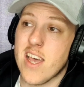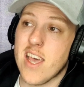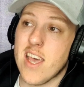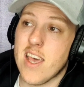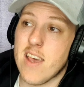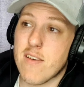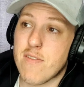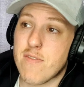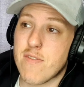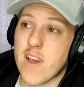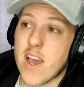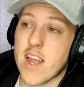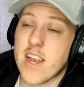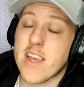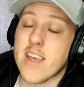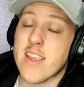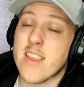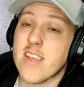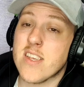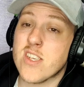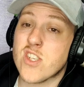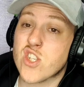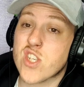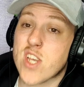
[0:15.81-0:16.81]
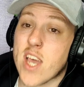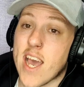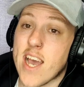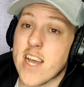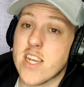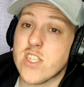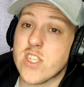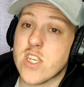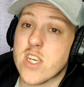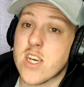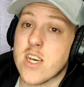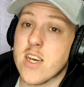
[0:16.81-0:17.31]
if any of these
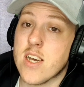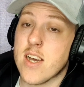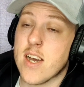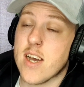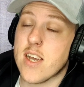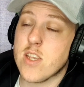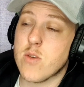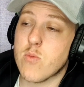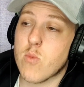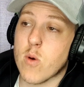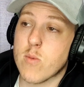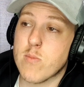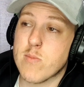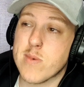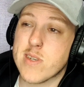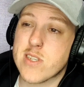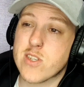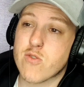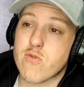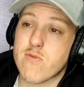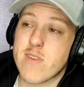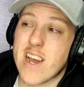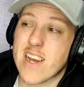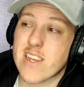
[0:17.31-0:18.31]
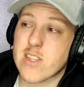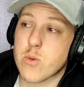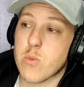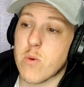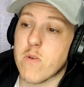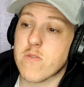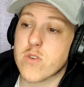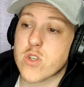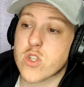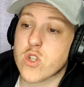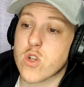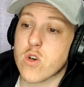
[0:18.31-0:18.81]
scared you and you want me to react to
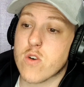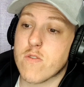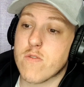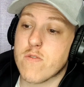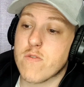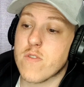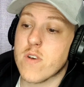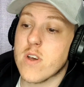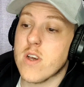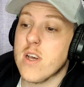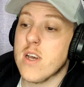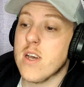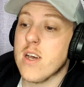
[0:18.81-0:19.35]
other stuff.